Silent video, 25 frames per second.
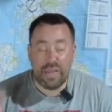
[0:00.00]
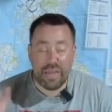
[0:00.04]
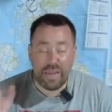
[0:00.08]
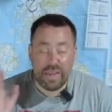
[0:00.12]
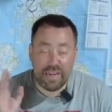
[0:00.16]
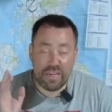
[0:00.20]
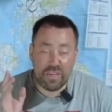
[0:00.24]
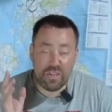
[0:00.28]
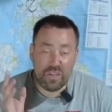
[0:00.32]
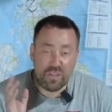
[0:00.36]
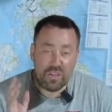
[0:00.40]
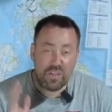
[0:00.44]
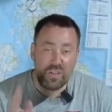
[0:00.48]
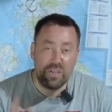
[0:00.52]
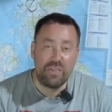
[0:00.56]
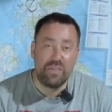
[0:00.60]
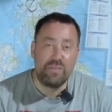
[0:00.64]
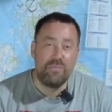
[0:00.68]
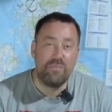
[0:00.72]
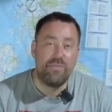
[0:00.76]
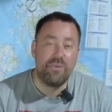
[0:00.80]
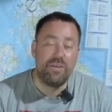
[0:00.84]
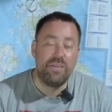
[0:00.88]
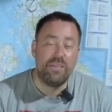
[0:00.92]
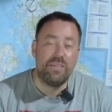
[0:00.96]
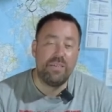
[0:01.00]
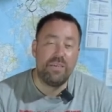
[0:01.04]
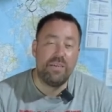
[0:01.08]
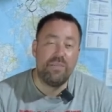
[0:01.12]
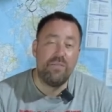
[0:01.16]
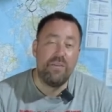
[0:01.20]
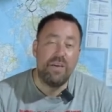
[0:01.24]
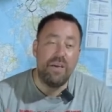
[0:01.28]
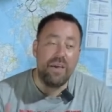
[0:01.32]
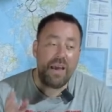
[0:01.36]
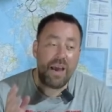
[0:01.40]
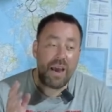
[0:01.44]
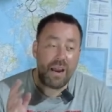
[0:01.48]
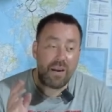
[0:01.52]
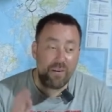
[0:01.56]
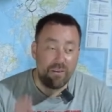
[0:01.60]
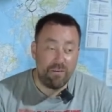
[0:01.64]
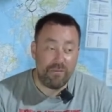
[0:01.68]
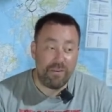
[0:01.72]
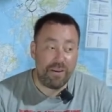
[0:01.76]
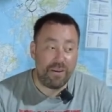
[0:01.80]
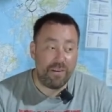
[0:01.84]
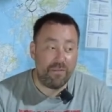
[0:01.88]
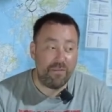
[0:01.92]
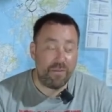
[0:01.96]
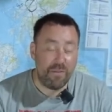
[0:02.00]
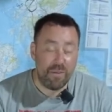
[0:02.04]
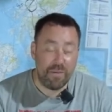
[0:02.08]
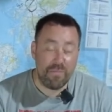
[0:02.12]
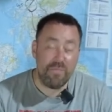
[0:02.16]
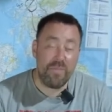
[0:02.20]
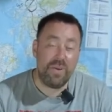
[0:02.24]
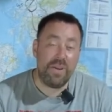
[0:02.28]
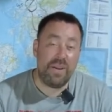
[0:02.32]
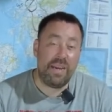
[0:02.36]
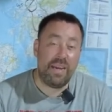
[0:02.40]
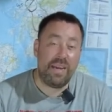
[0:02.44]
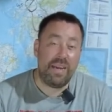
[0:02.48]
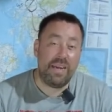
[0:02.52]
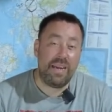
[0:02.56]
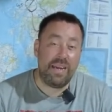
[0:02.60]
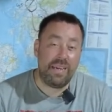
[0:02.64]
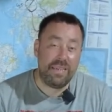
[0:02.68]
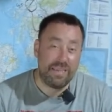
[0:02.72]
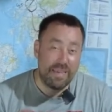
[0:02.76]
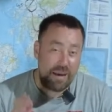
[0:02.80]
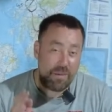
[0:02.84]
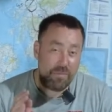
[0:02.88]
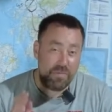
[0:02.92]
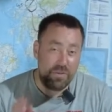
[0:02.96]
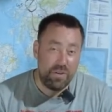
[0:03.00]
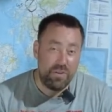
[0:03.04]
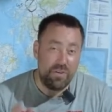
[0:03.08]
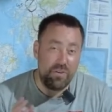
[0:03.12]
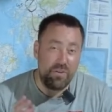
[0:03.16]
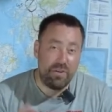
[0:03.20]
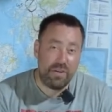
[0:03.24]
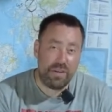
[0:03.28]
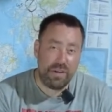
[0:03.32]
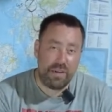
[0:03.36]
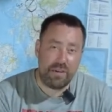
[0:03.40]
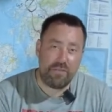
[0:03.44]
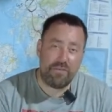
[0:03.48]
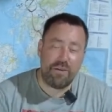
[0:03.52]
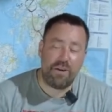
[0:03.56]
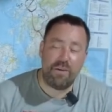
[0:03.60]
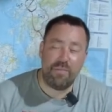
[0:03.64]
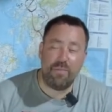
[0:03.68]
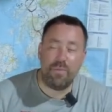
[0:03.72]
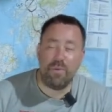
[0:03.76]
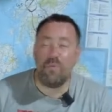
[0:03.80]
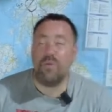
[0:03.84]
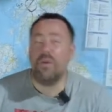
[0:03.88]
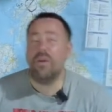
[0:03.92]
It's just impressive, and I think for the money it's absolutely incredible.